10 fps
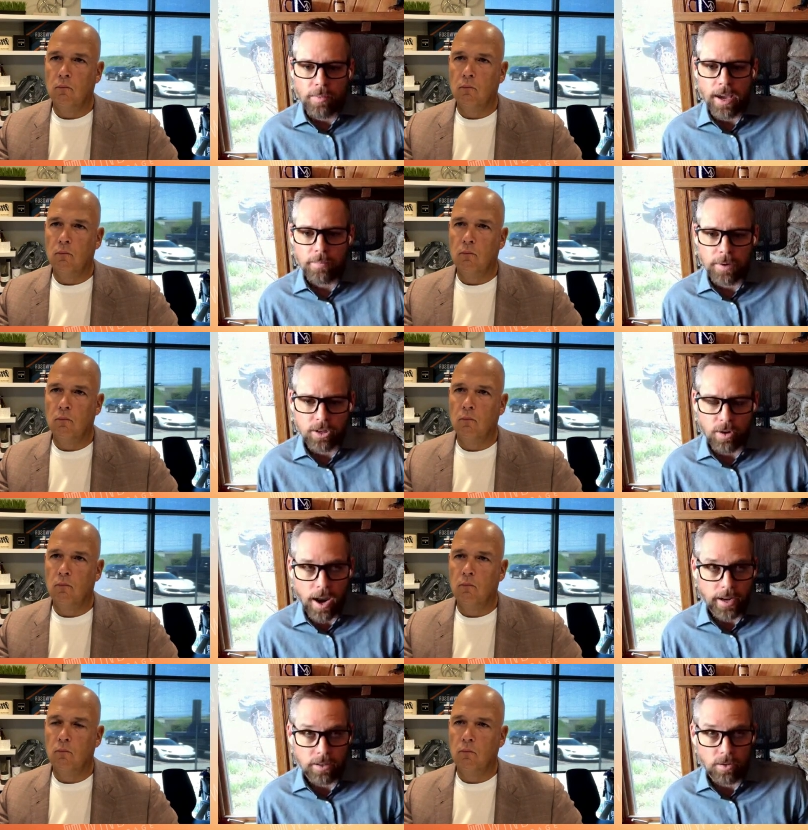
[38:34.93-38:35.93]
Speaker 1: who may be
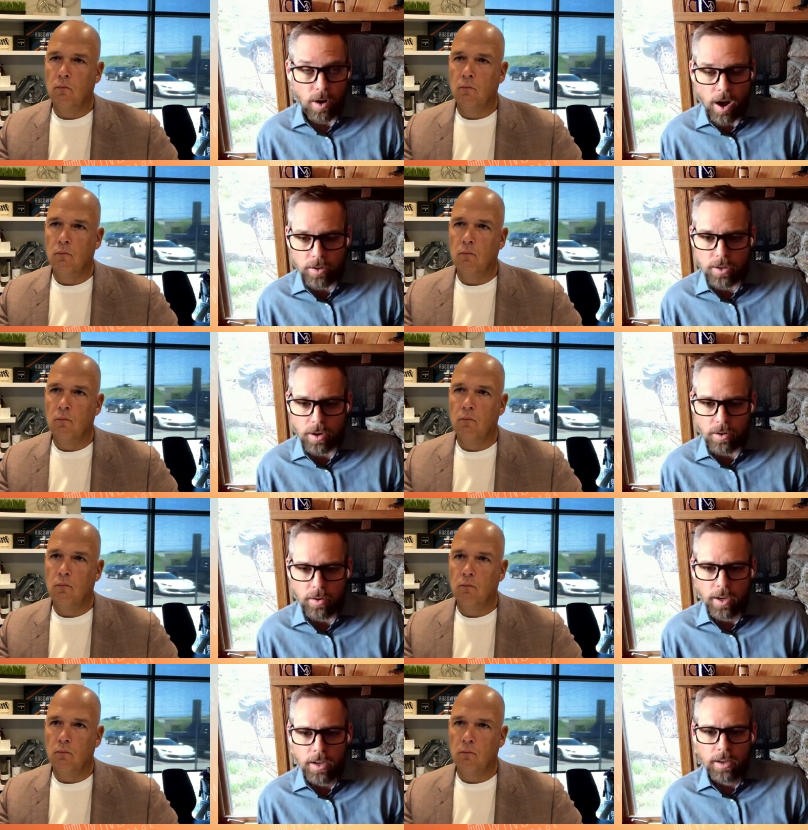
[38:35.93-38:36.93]
trying to
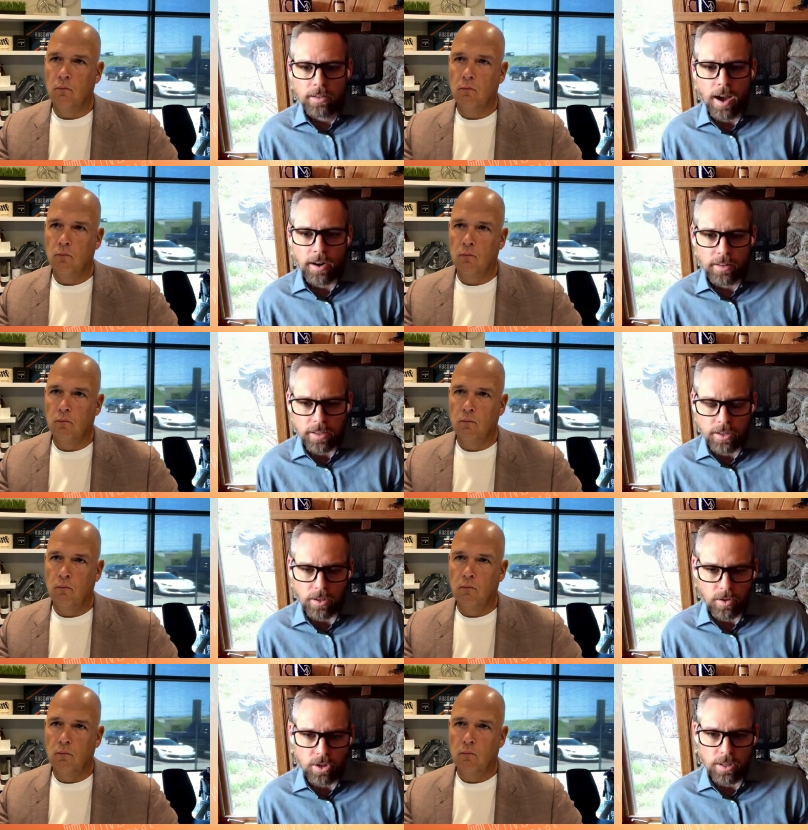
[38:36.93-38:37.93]
also talk these
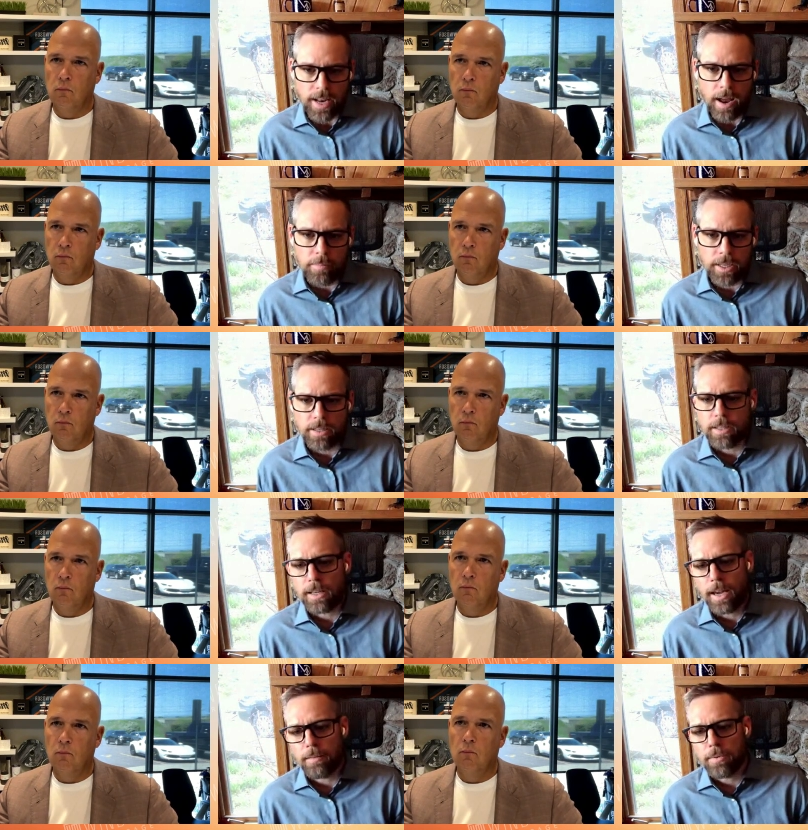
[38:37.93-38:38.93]
solutions down because
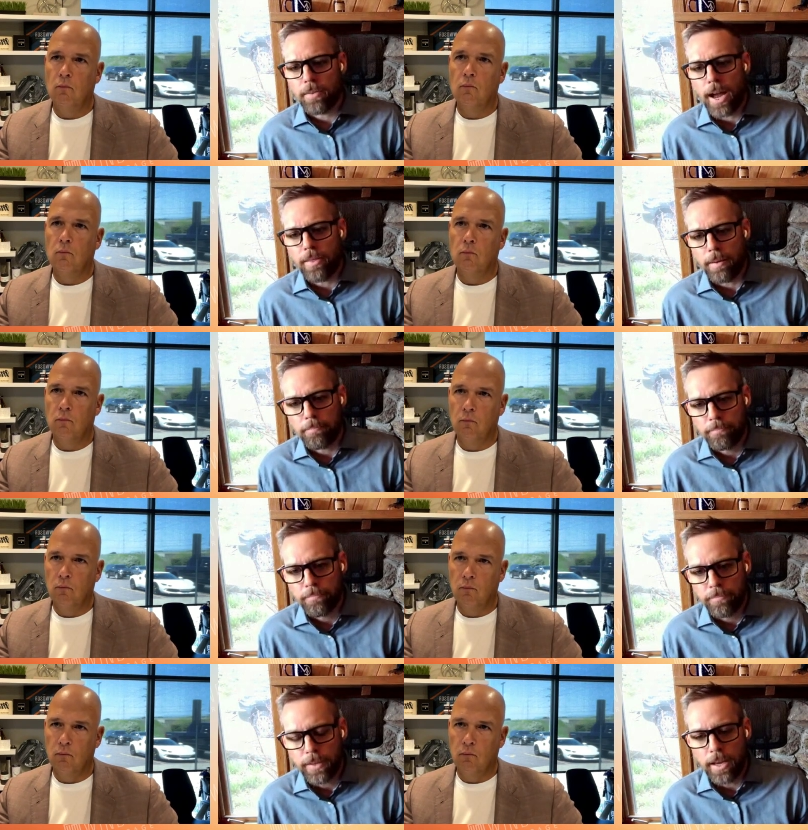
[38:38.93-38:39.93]
they can't provide them
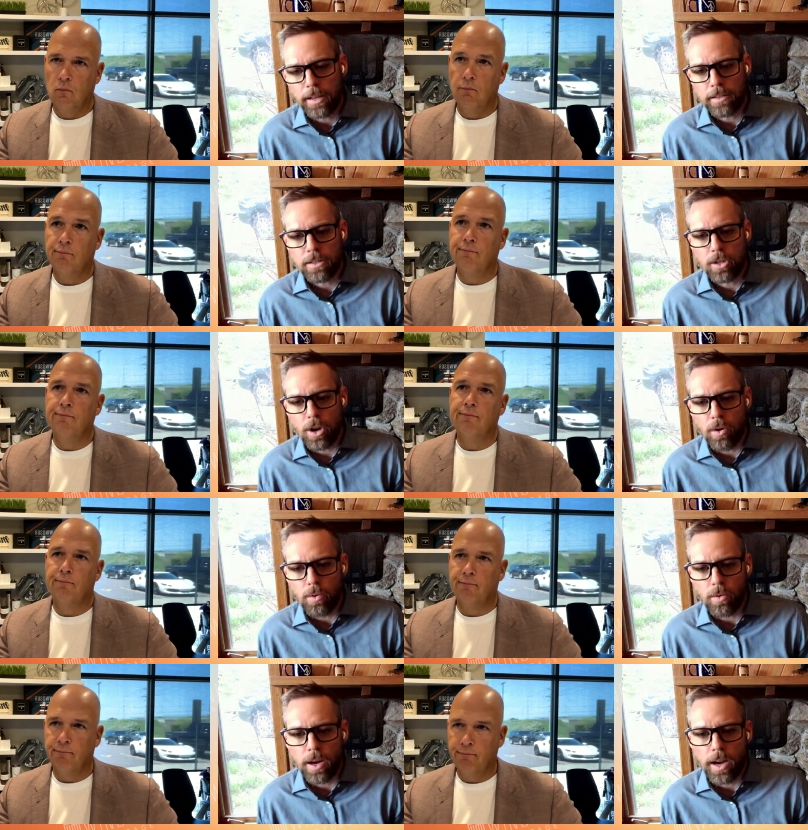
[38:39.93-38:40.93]
and mm-hmm.
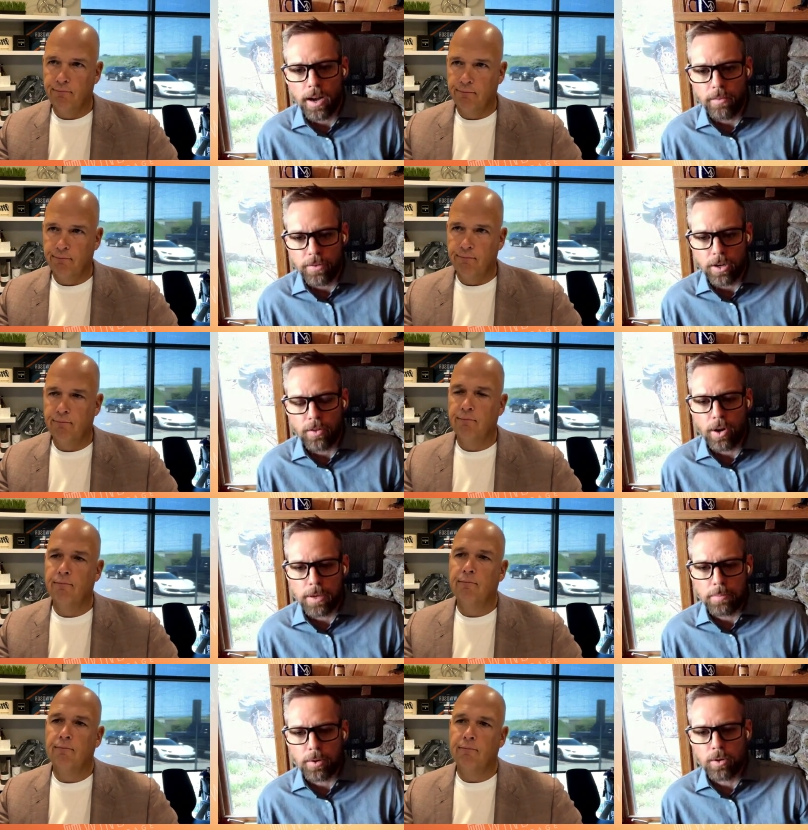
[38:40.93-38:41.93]
so uh, you know there are
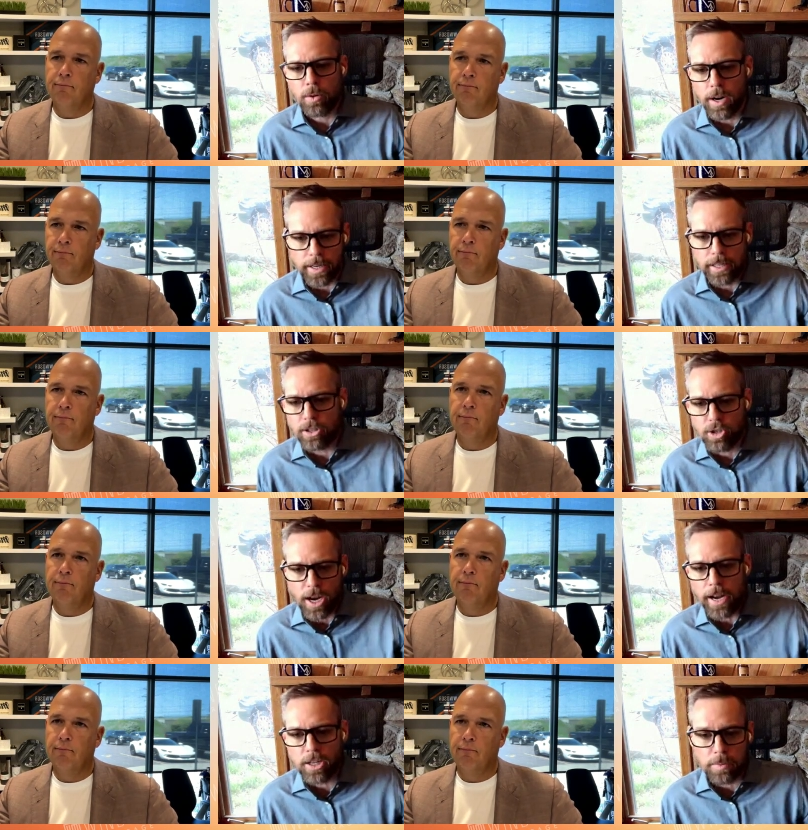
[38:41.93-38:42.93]
people who are against
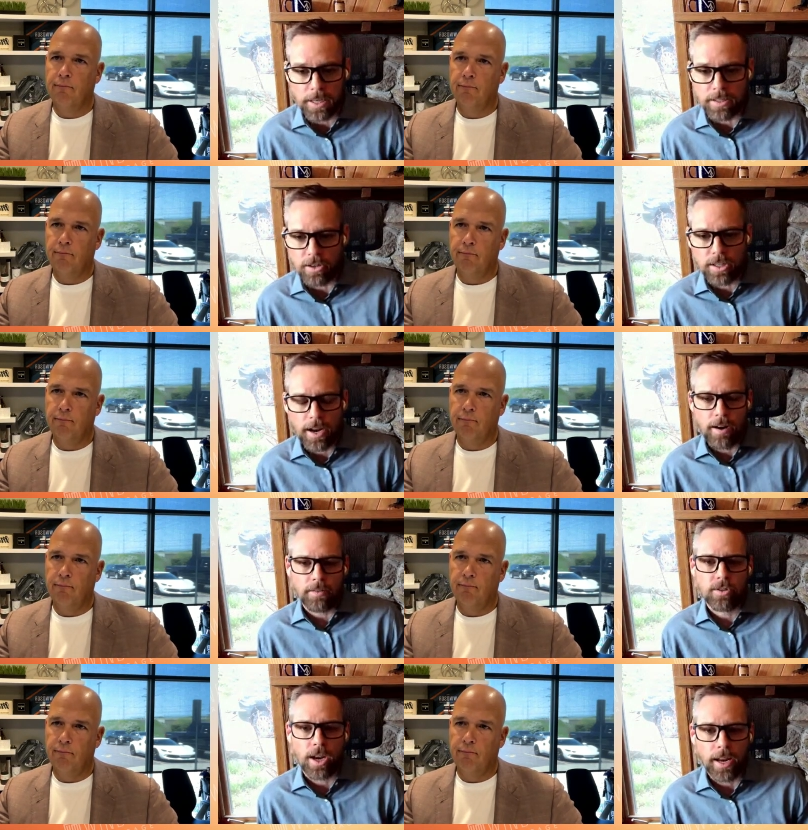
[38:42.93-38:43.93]
change because they're scared
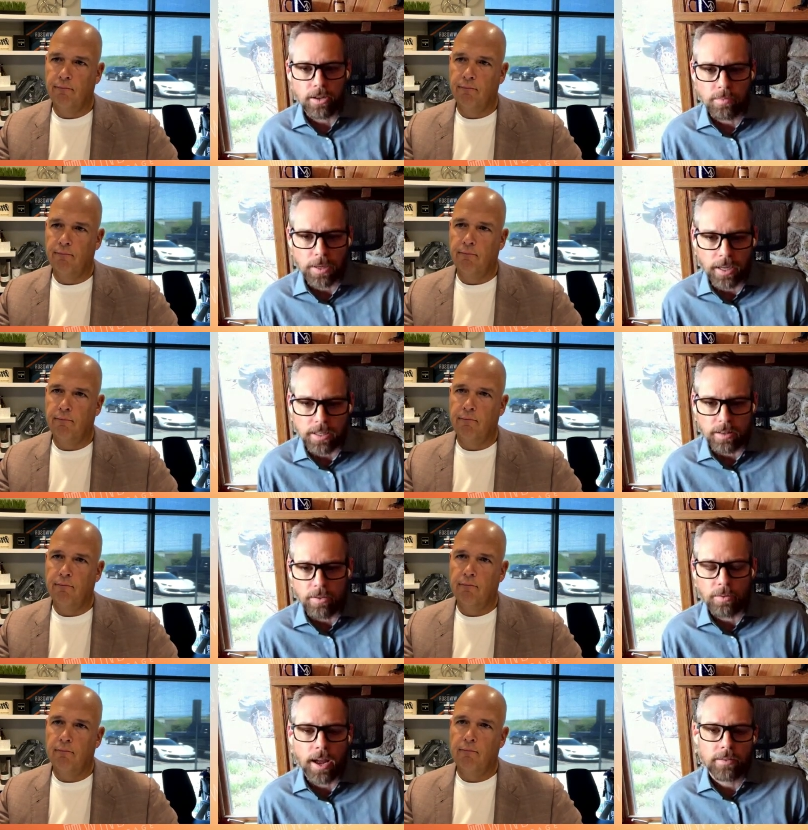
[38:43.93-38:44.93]
of change because of
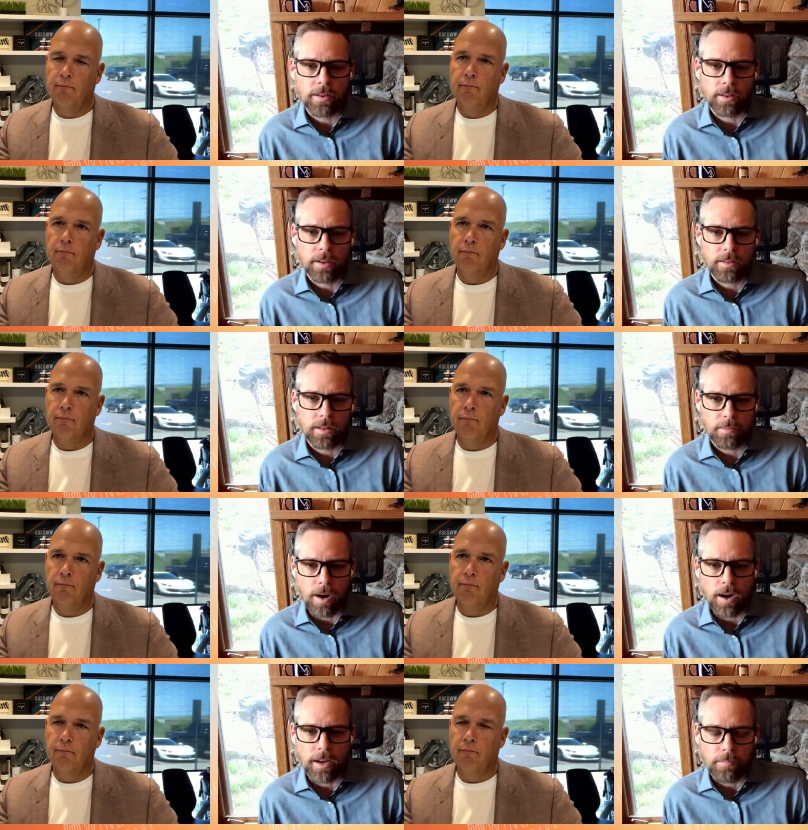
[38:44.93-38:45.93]
the threat to the to the
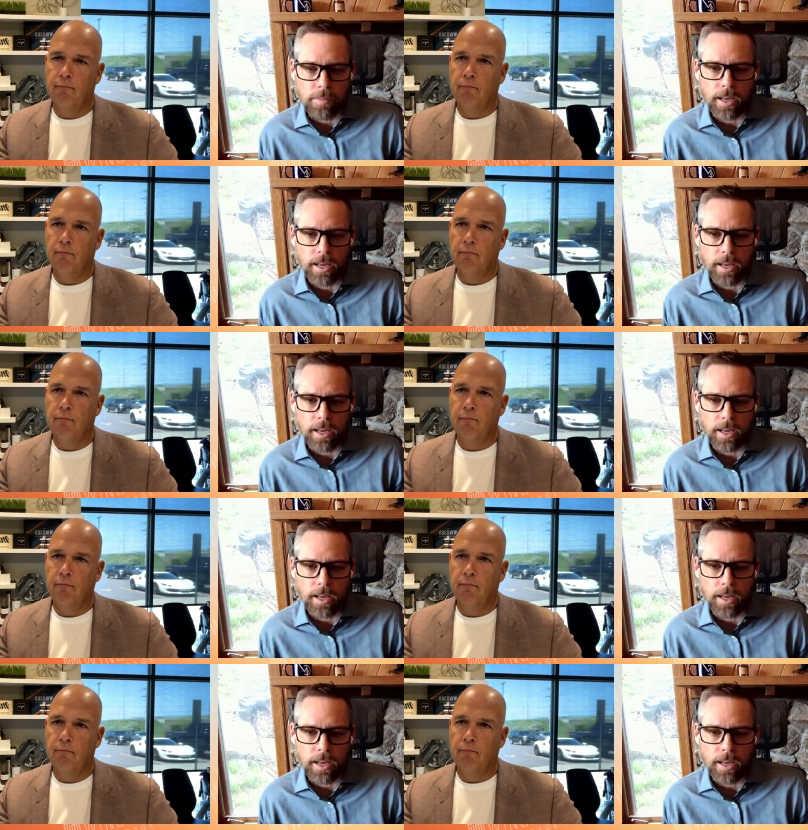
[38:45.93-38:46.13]
market